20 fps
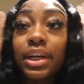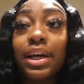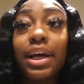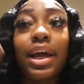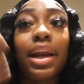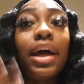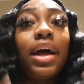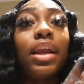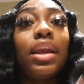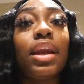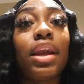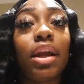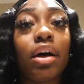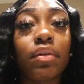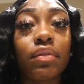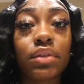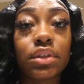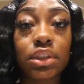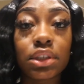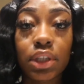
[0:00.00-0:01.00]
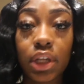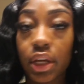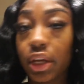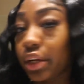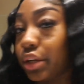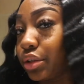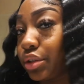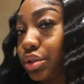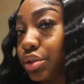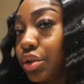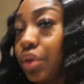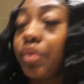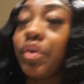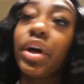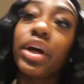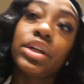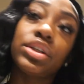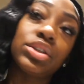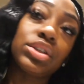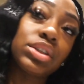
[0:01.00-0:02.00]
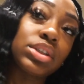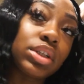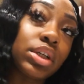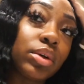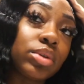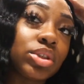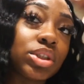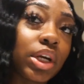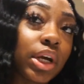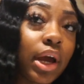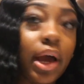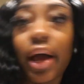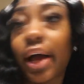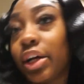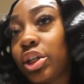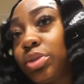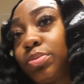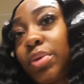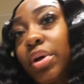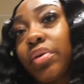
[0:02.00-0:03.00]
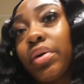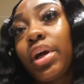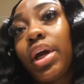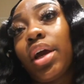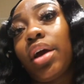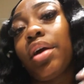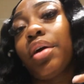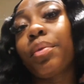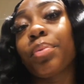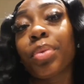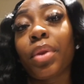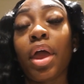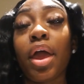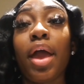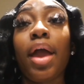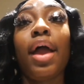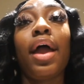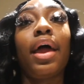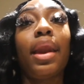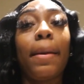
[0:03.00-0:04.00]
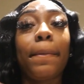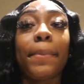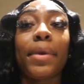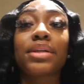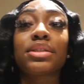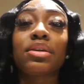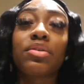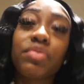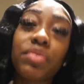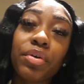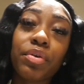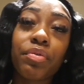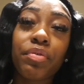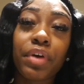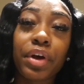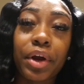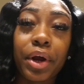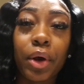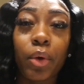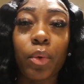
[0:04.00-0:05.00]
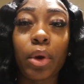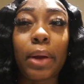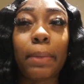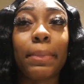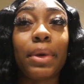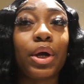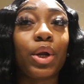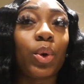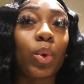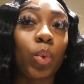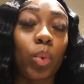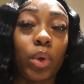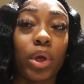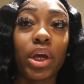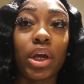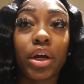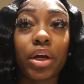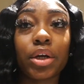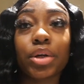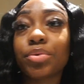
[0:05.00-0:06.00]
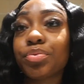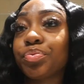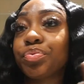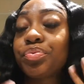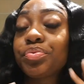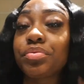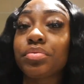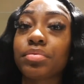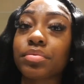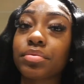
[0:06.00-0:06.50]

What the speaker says: And I love this hair, so if you're interested, go check out Ashimary Hair. And I'm about to figure out what I'm gonna wear.